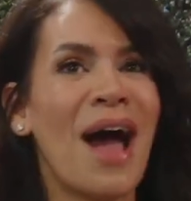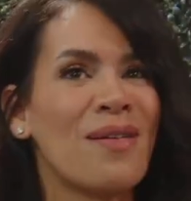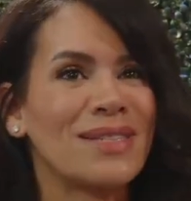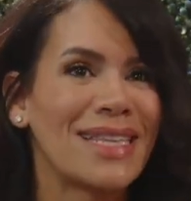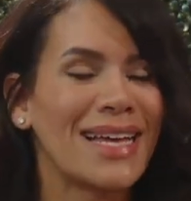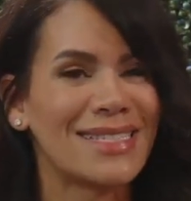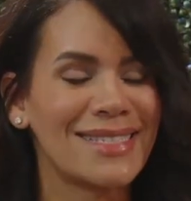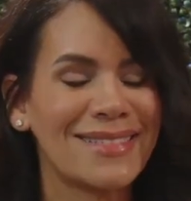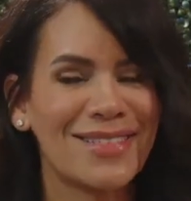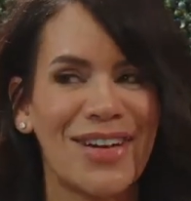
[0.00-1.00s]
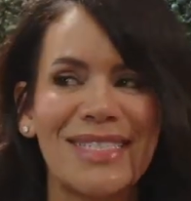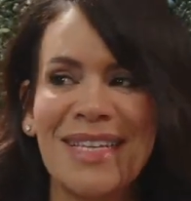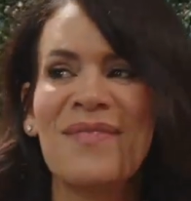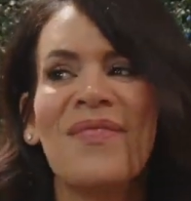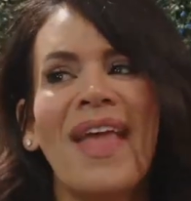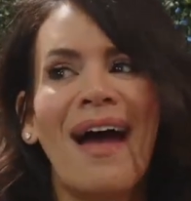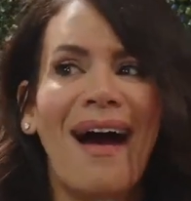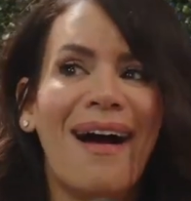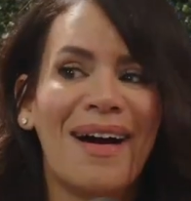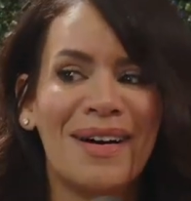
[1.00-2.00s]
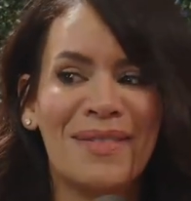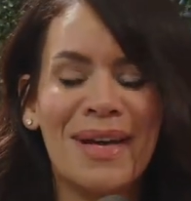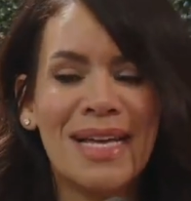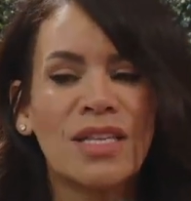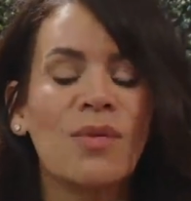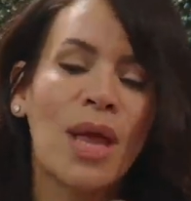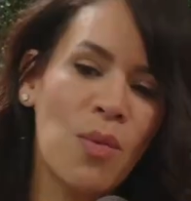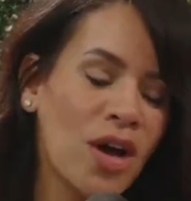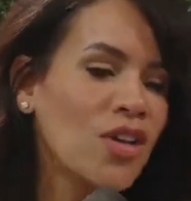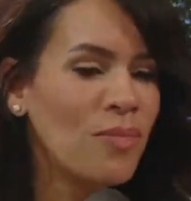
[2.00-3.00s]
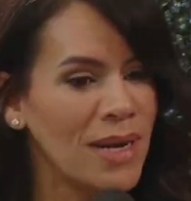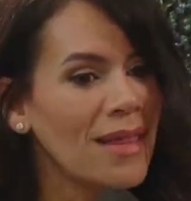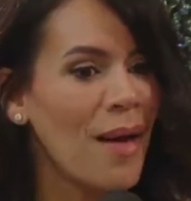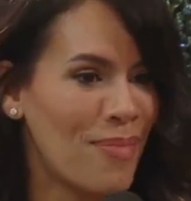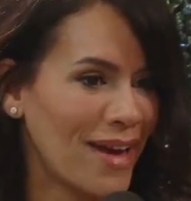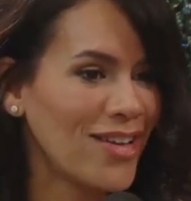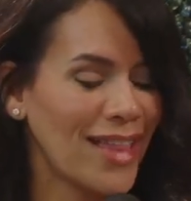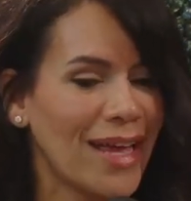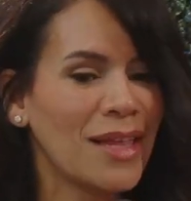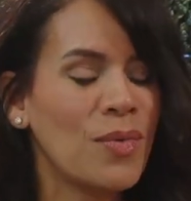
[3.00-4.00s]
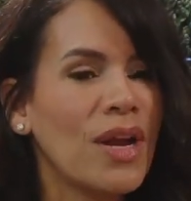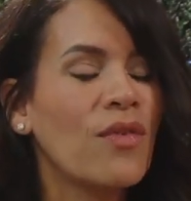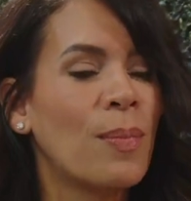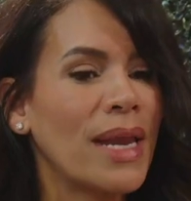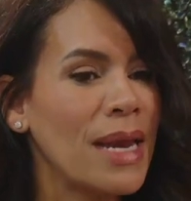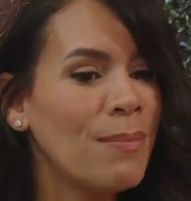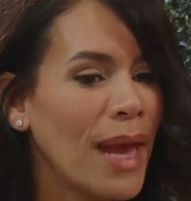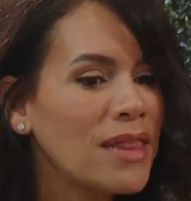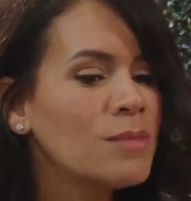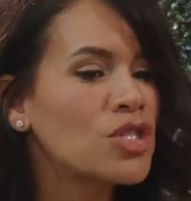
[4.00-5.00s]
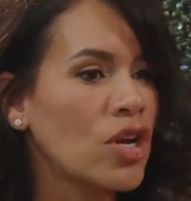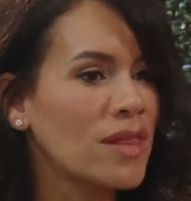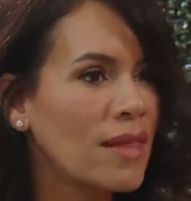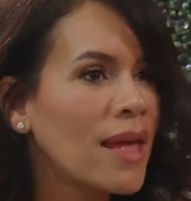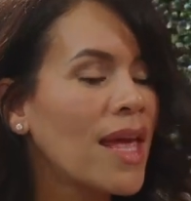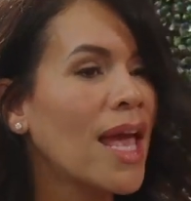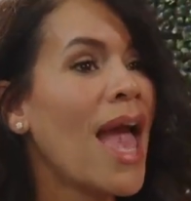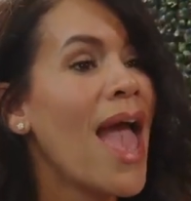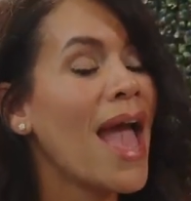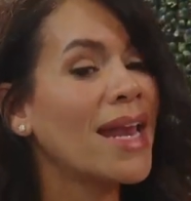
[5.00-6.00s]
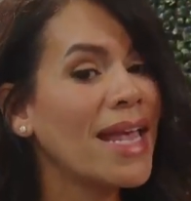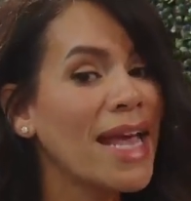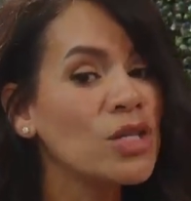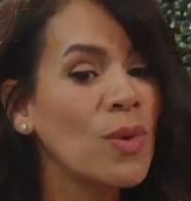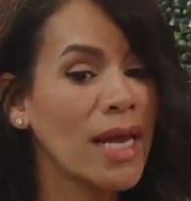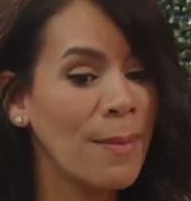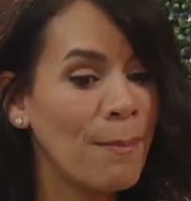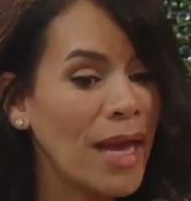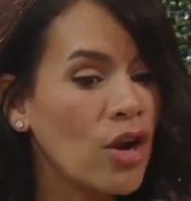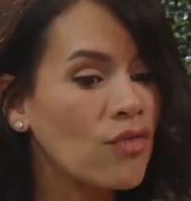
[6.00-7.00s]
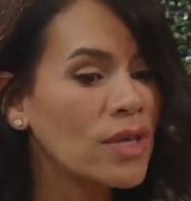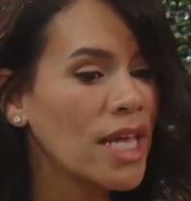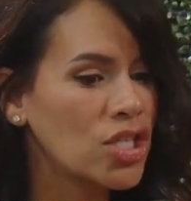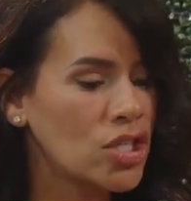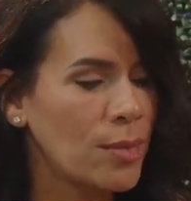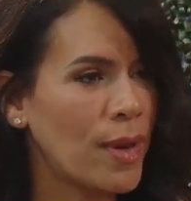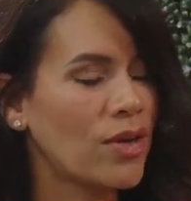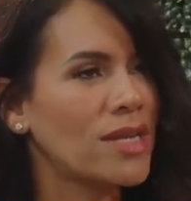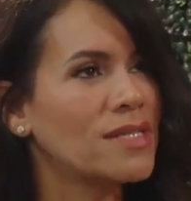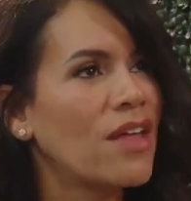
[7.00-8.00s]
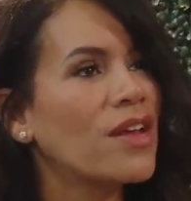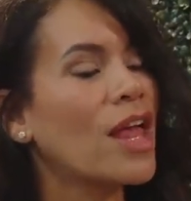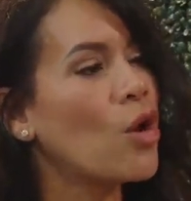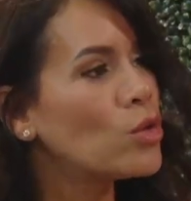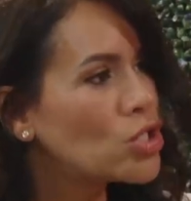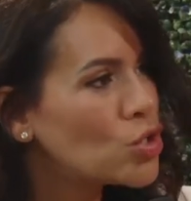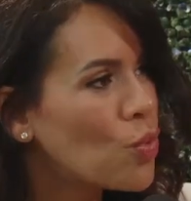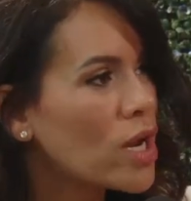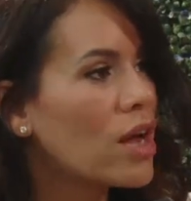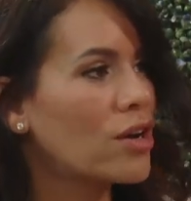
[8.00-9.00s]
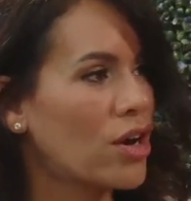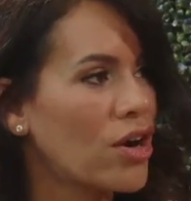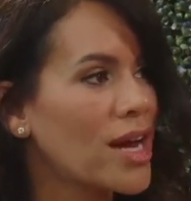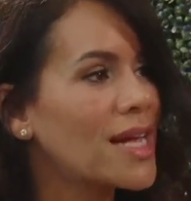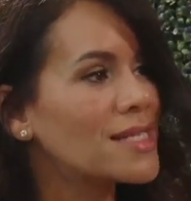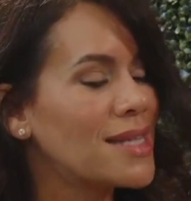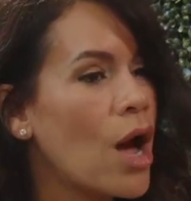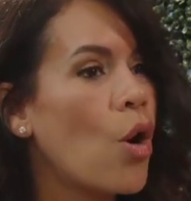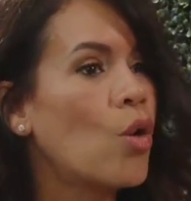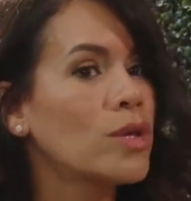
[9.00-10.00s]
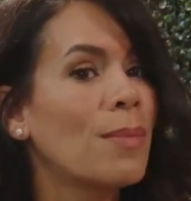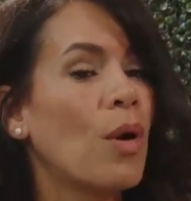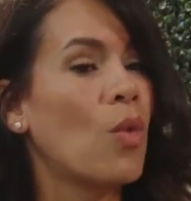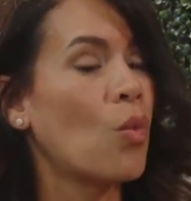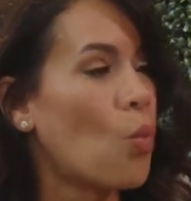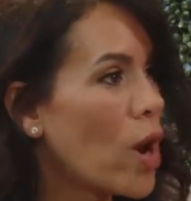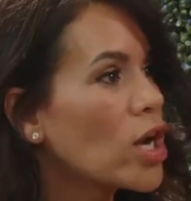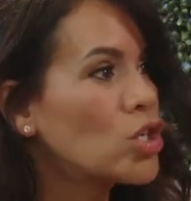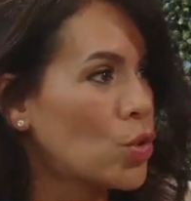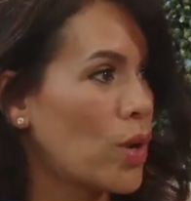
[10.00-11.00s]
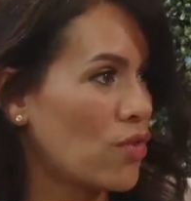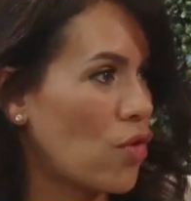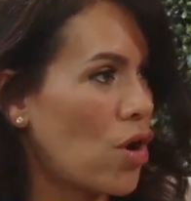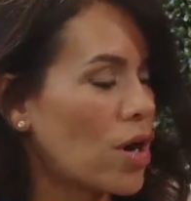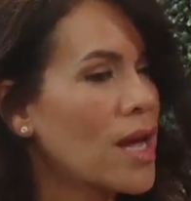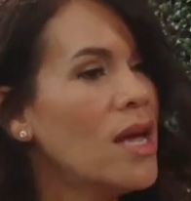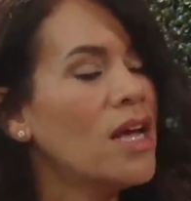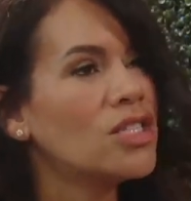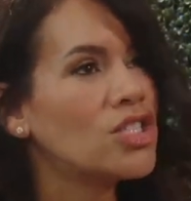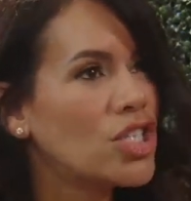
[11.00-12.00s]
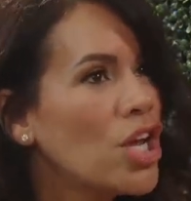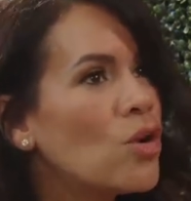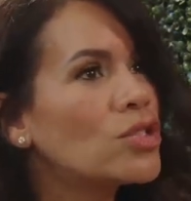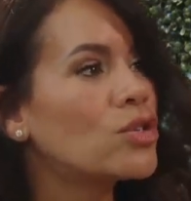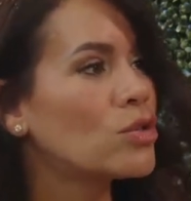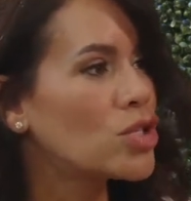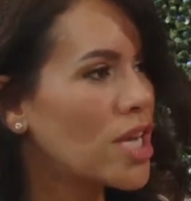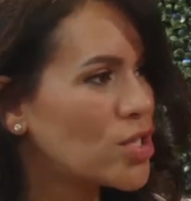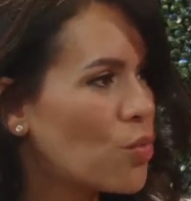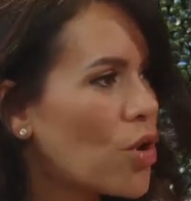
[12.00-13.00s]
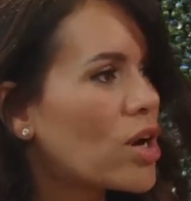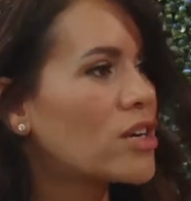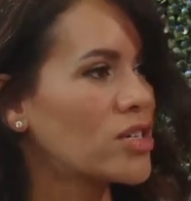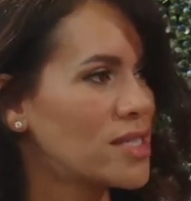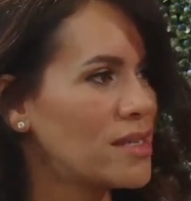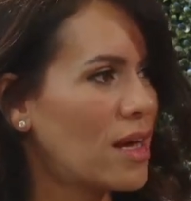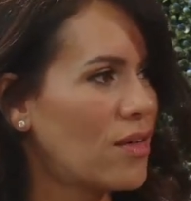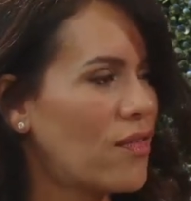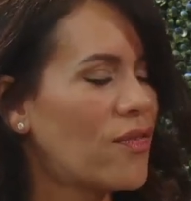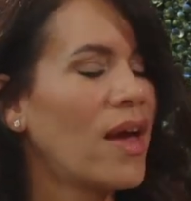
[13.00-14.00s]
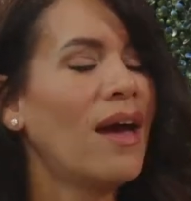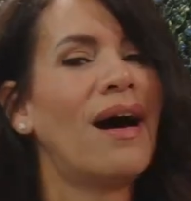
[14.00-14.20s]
I was less crazy. Um, so they were like, "Well, you've been a lot better lately, whatever." But it made them start thinking, and guess what? It made our relationship better because now they're like, "Oh, she's working on her." It's not only about what we're doing wrong; she also knows she has to work on herself.